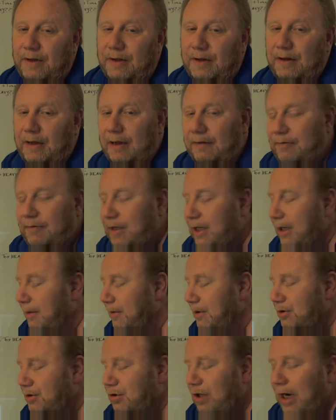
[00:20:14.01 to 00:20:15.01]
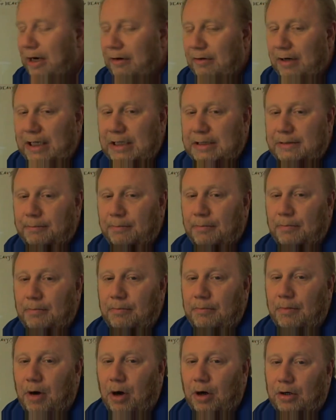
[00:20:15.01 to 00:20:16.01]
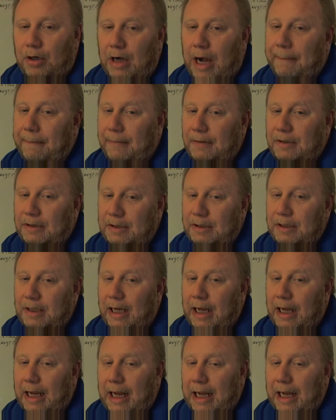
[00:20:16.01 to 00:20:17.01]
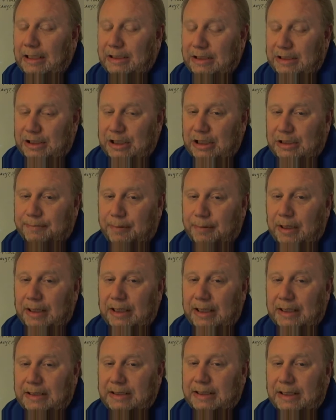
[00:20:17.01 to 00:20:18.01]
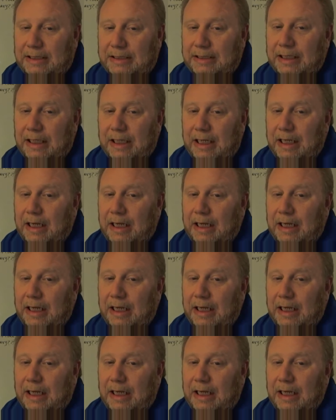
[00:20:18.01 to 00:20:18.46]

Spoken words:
If you're going to dry erase marker, I suggest putting these things